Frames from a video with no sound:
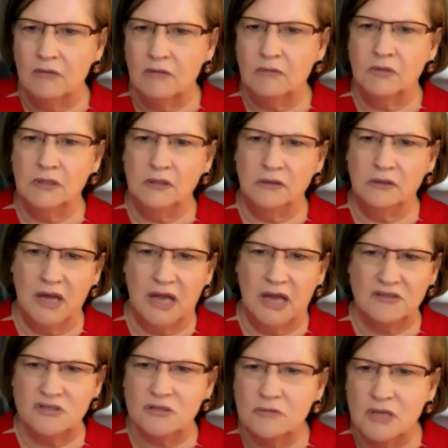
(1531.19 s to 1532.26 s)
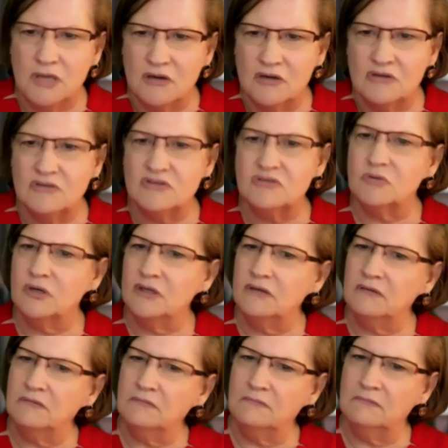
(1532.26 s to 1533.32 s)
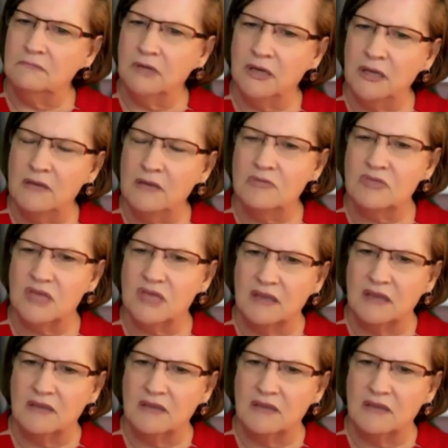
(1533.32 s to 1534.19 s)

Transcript: Are we looking at 2 years? What do you think?